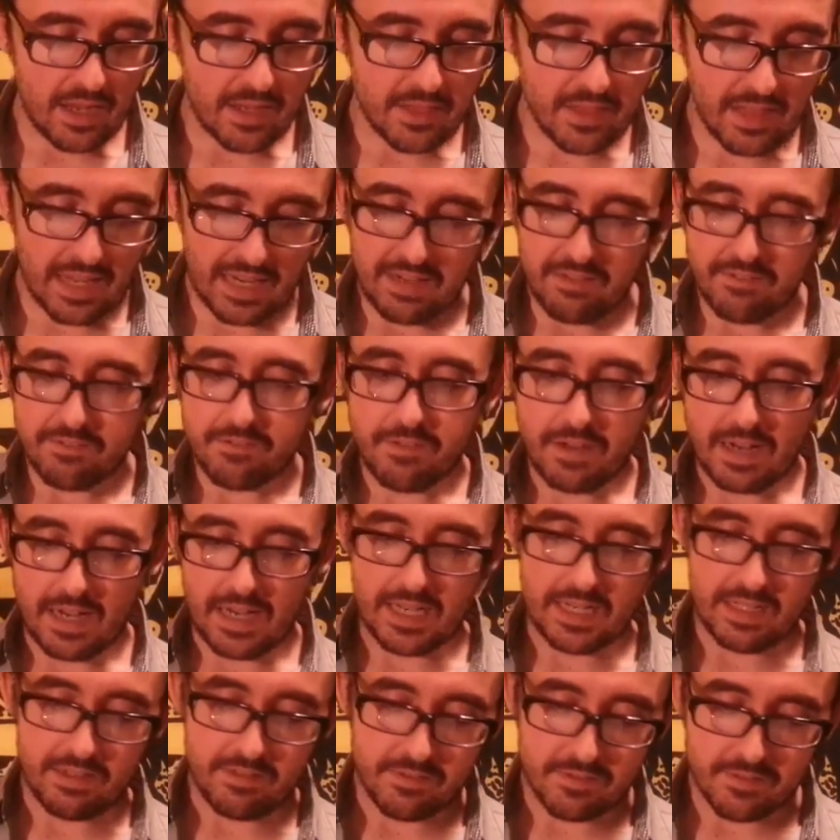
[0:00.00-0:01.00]
Line
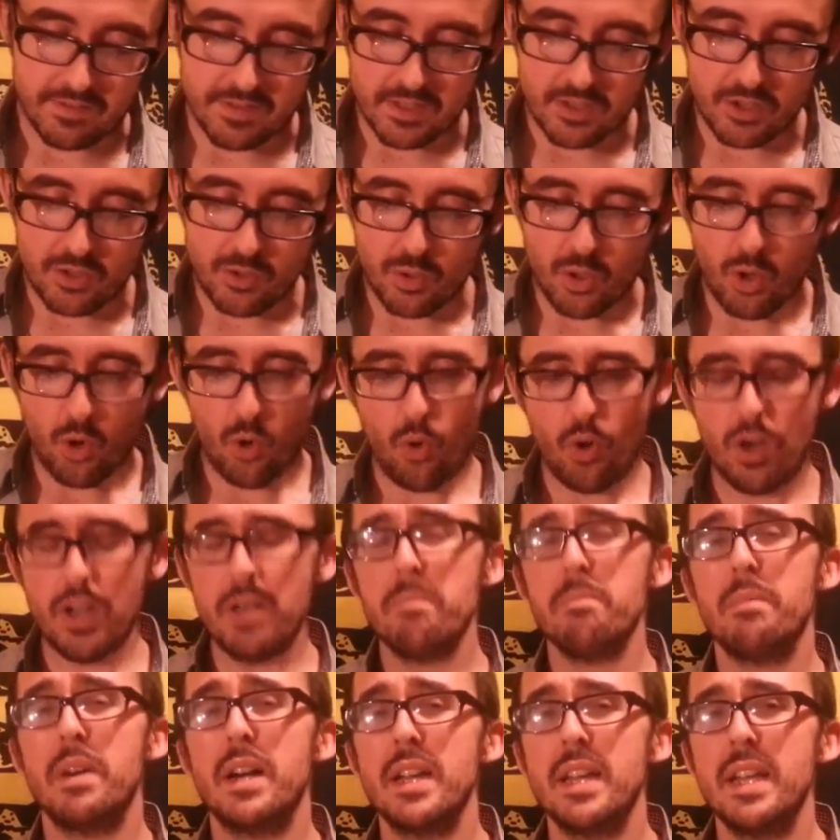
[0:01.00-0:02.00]
5, to
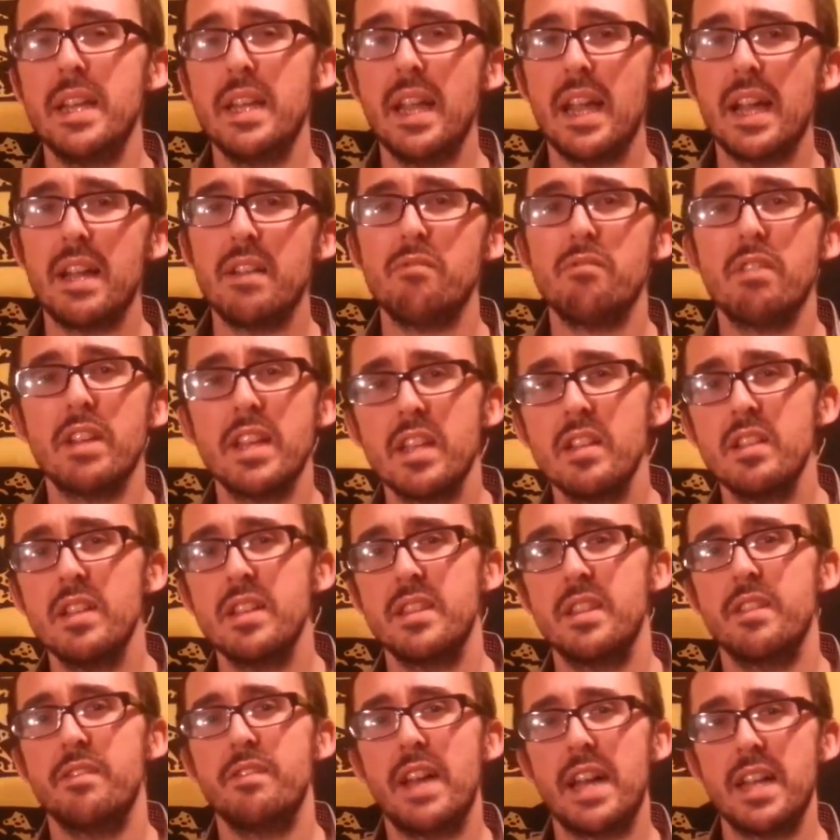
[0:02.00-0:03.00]
coin money and
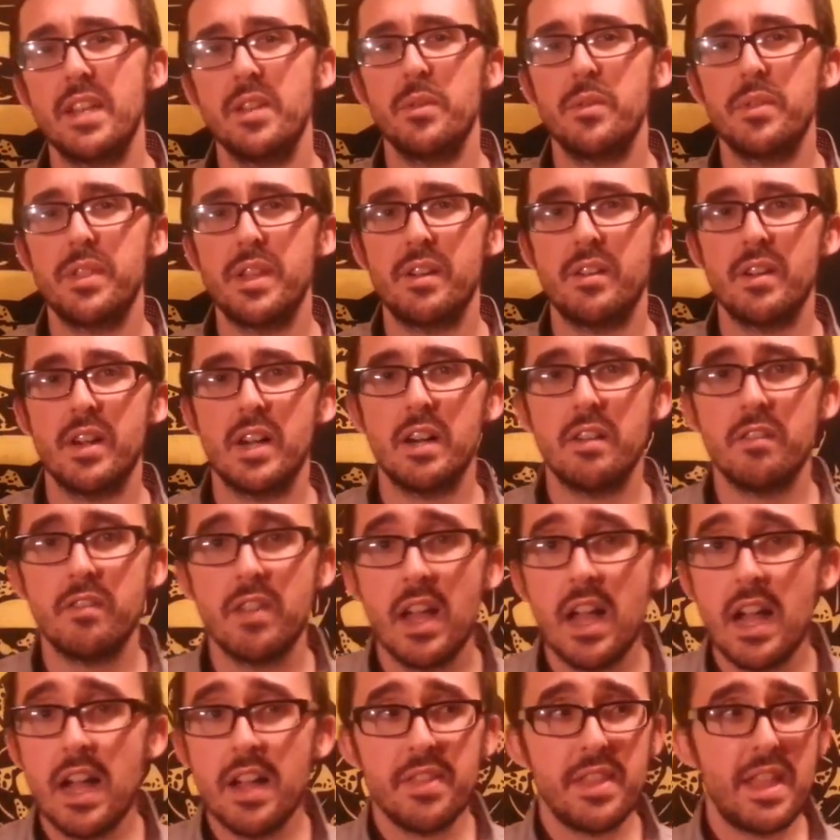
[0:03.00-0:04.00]
regulate the value
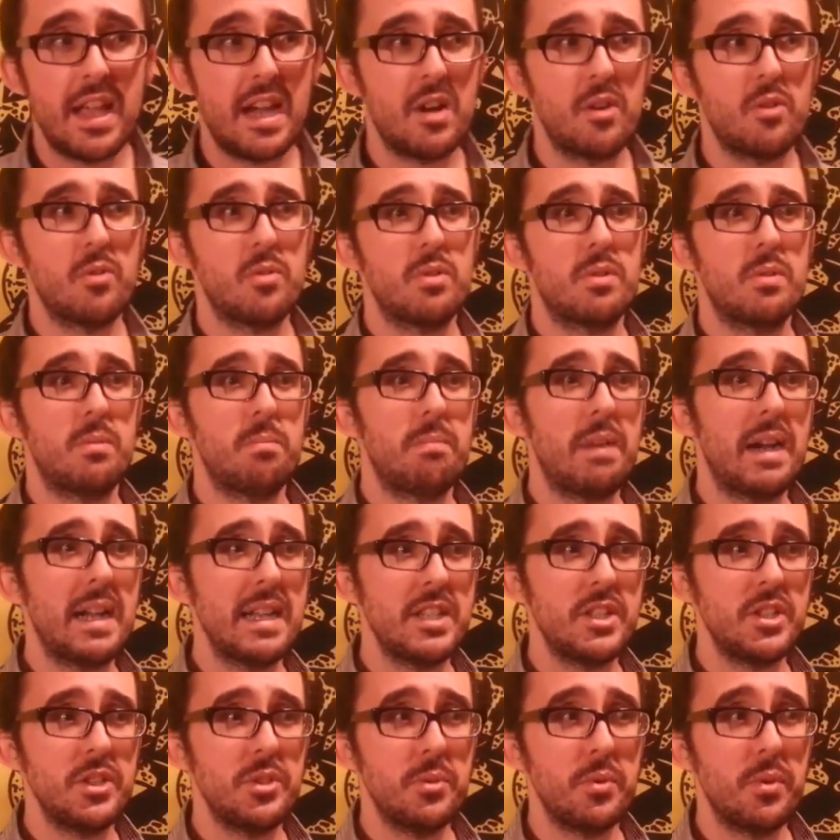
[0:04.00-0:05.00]
thereof. Now,
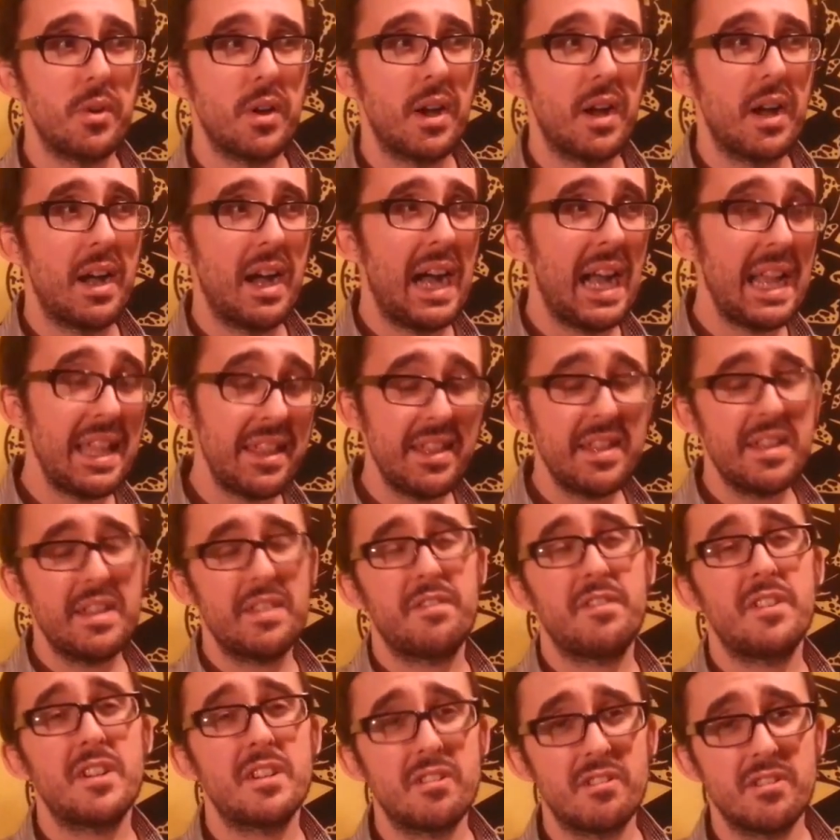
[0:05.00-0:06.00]
mind you, I think the
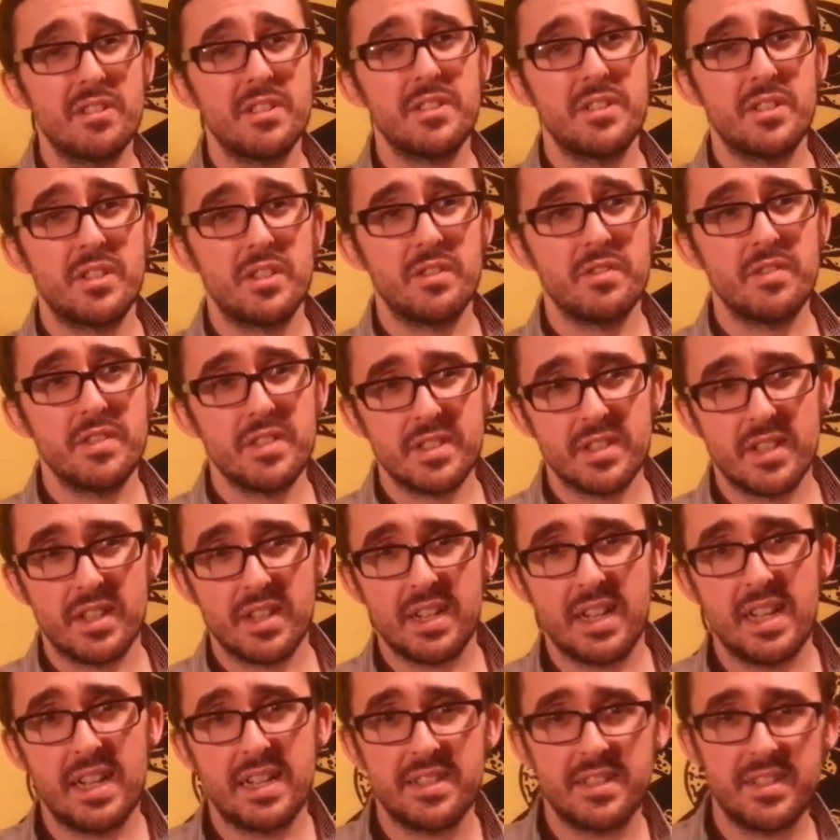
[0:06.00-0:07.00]
Federal Reserve is
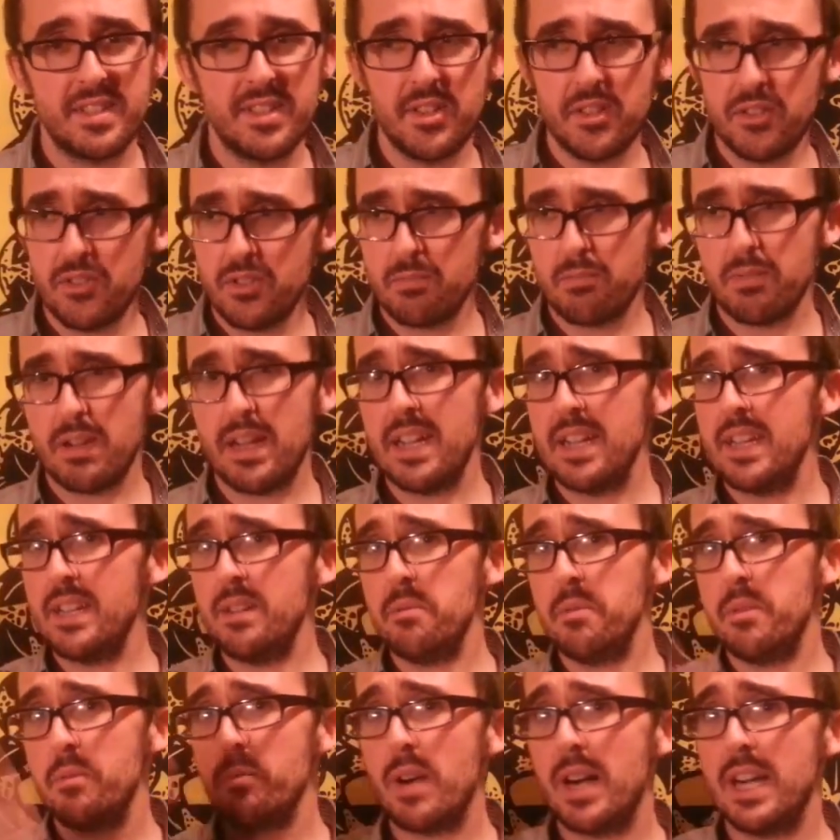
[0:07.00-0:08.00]
unconstitutional. Probably
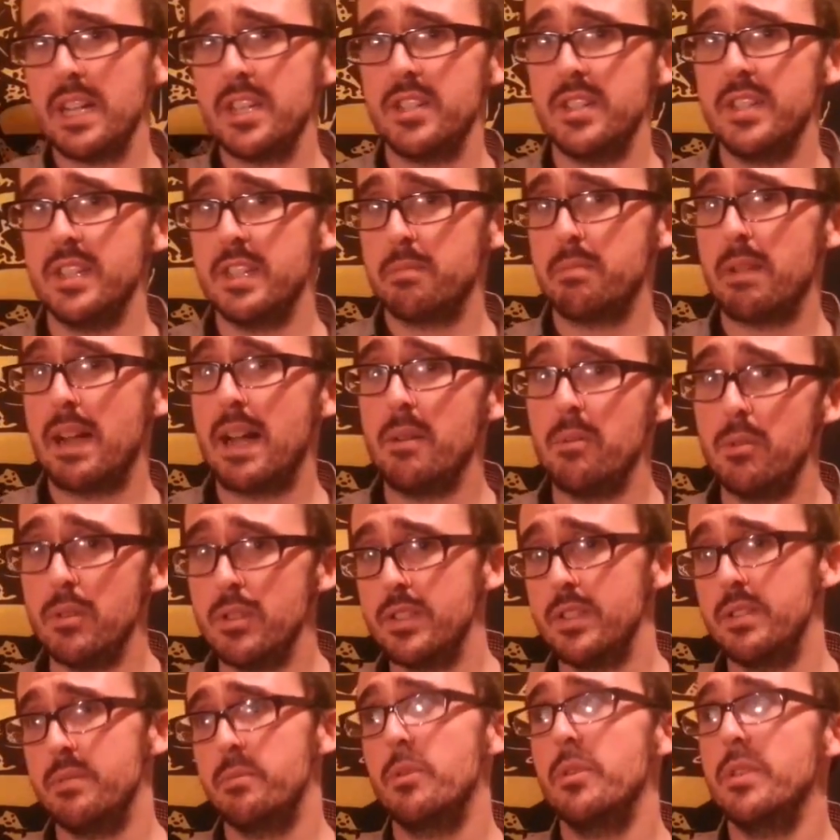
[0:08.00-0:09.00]
anyone watching this probably would
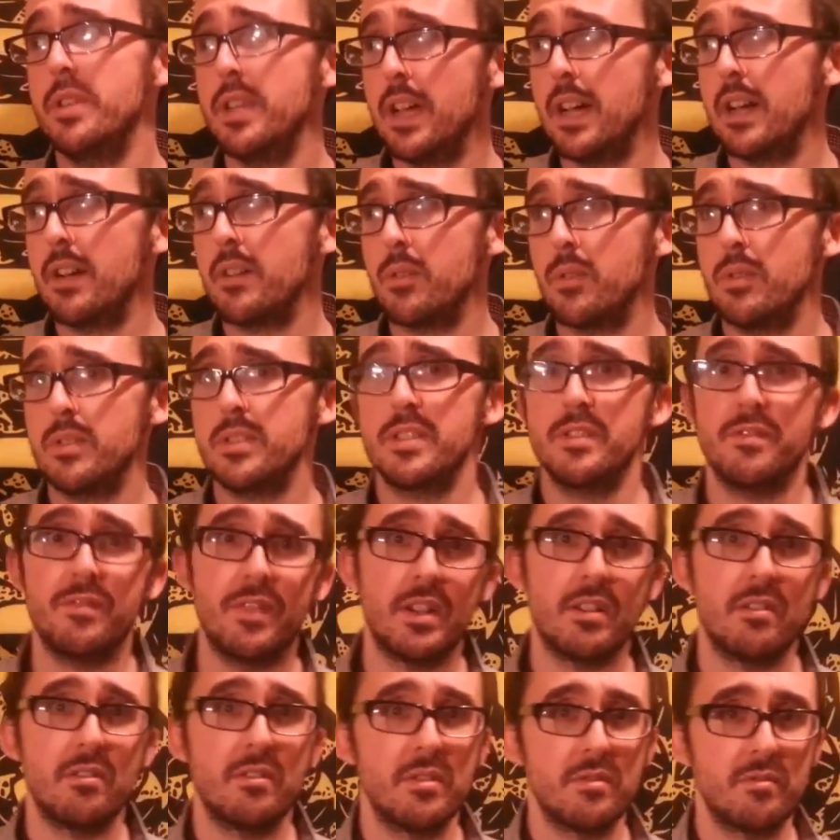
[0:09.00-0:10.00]
say, well, yeah, of course the
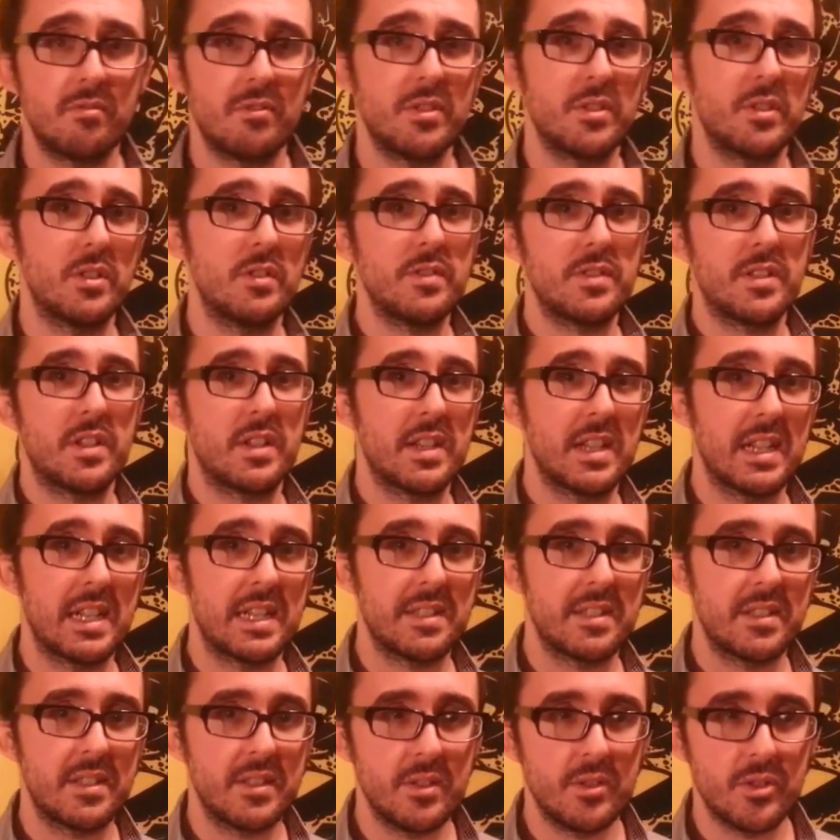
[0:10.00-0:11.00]
Federal Reserve is
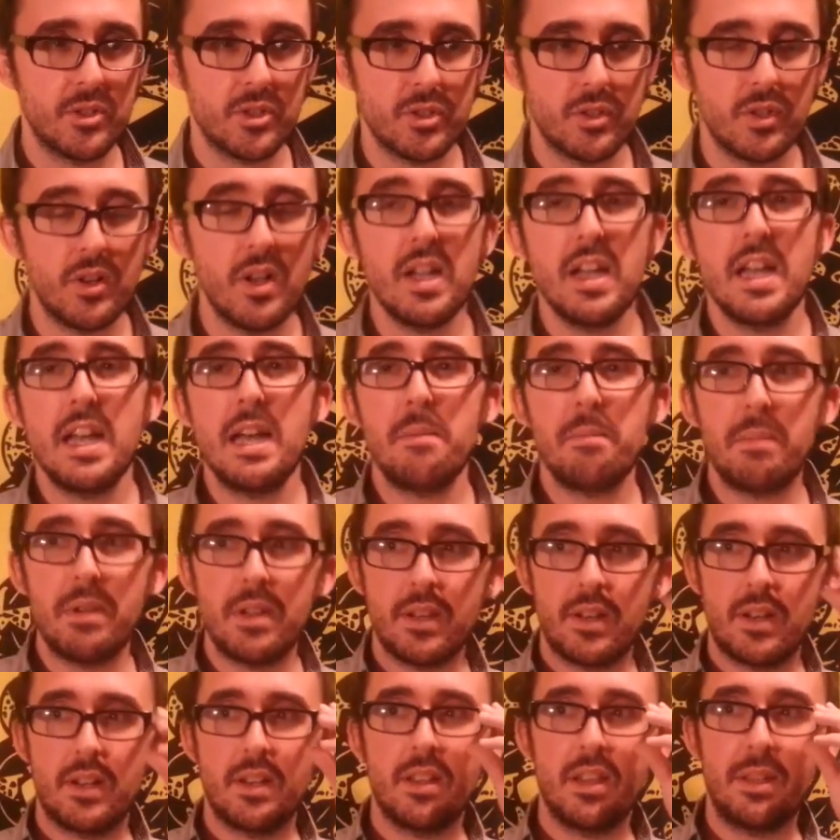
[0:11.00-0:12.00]
unconstitutional.
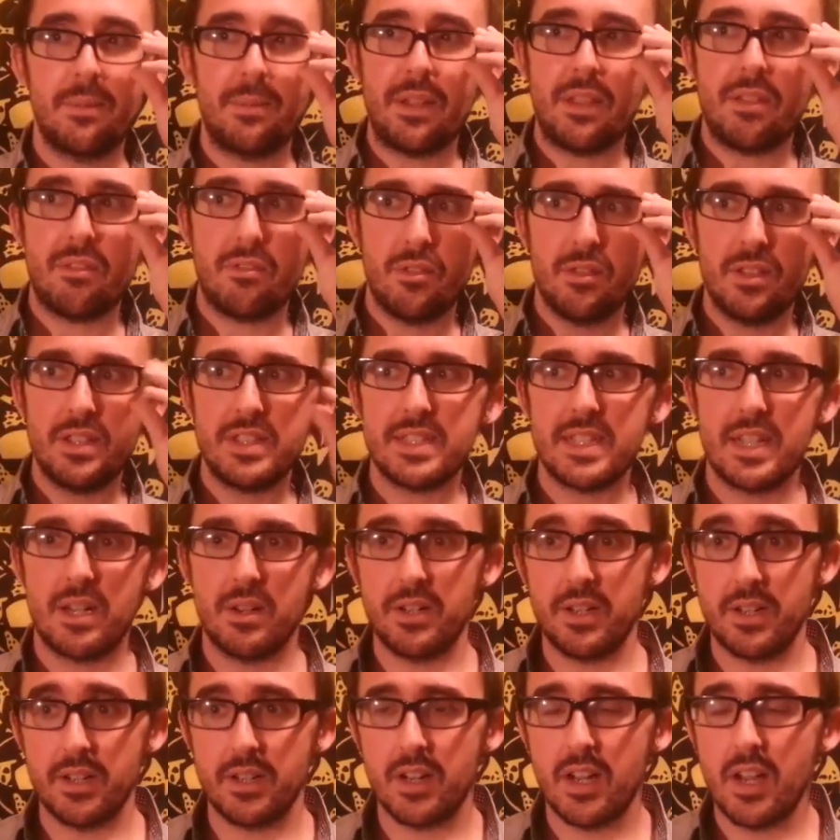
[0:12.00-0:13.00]
But let me throw this
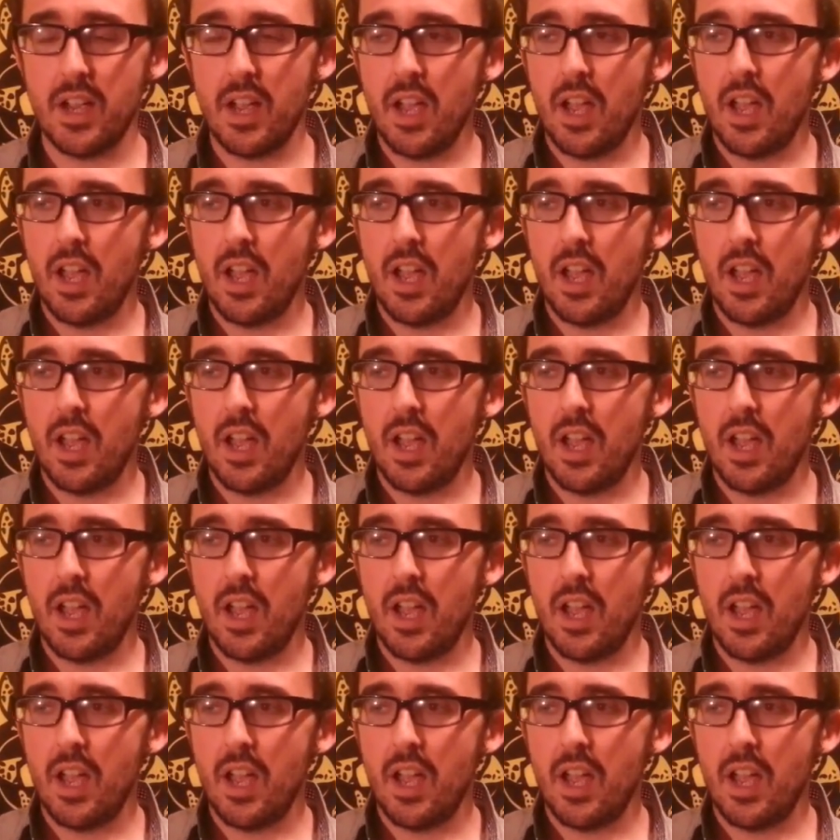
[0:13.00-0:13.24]
out here.